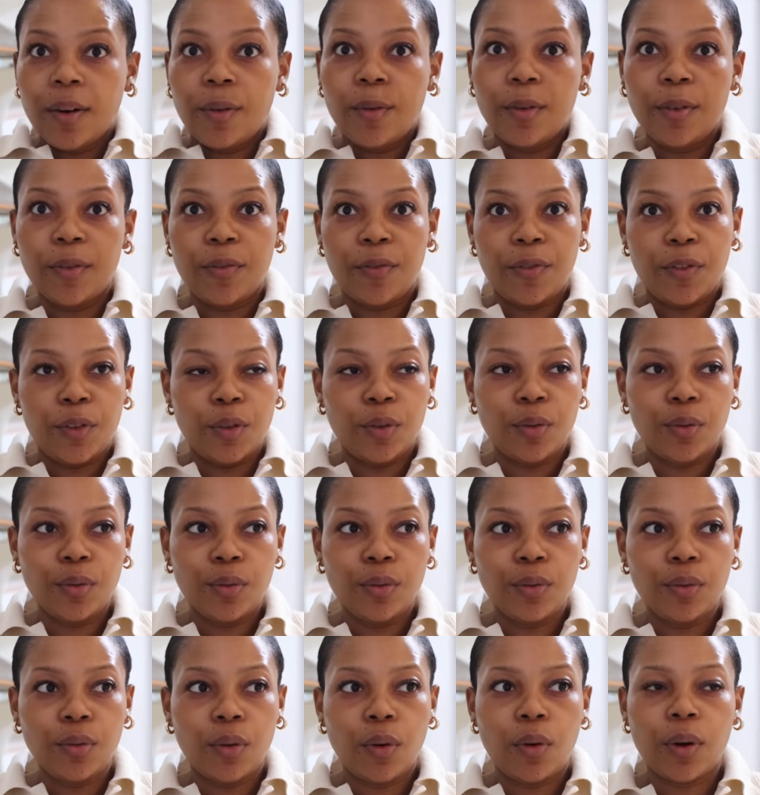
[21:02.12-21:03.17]

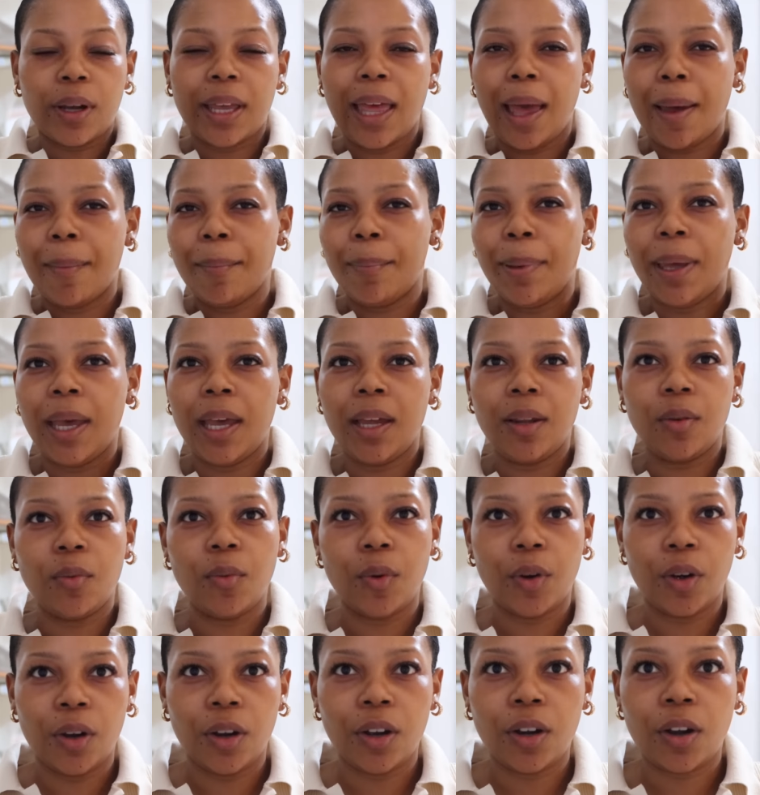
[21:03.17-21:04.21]
review or campaign
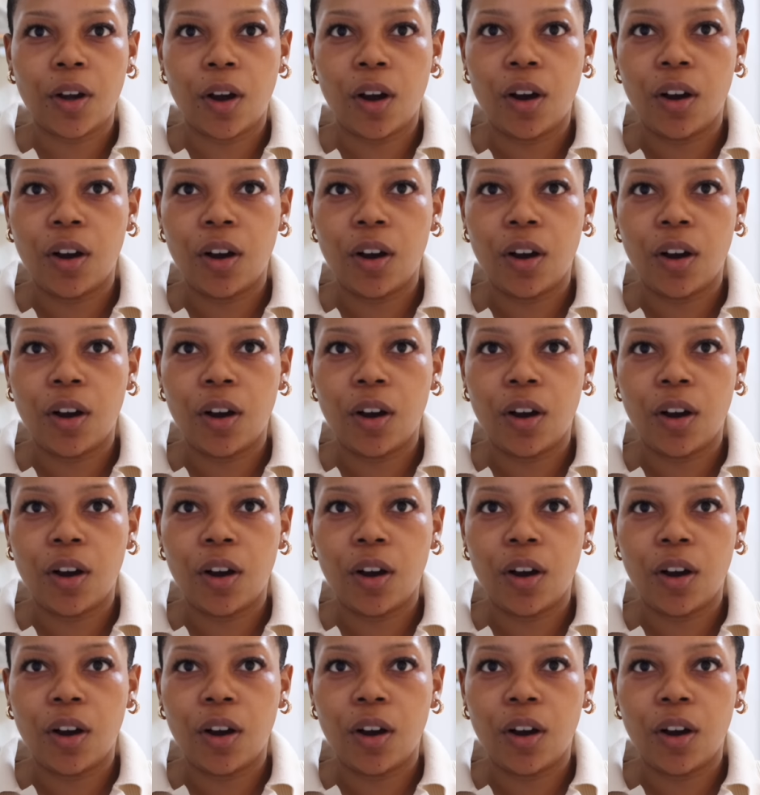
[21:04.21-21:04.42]
work